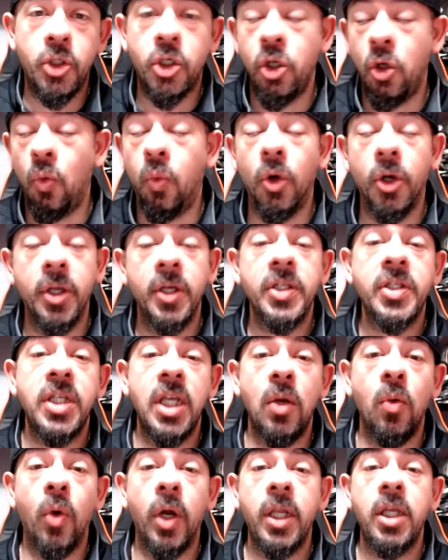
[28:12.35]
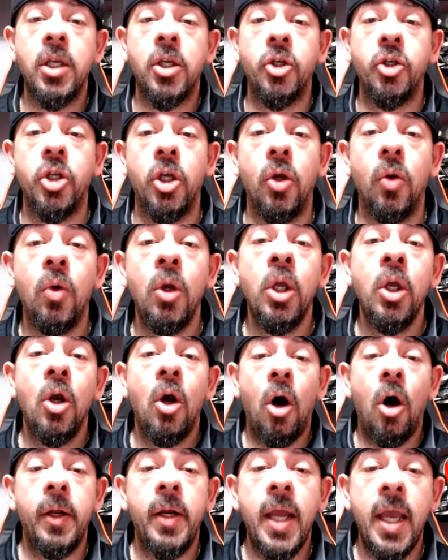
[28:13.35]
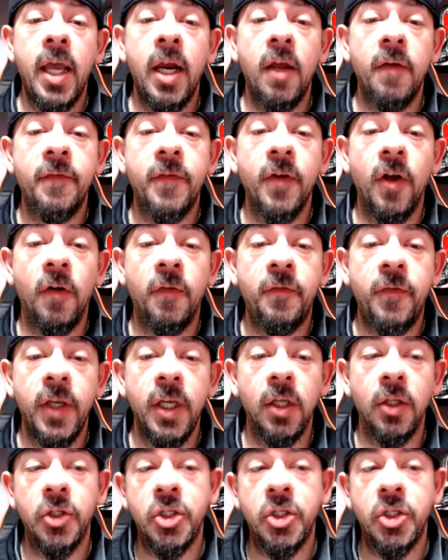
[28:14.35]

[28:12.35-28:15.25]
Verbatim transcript: we're going to see what he can do on an NFL field.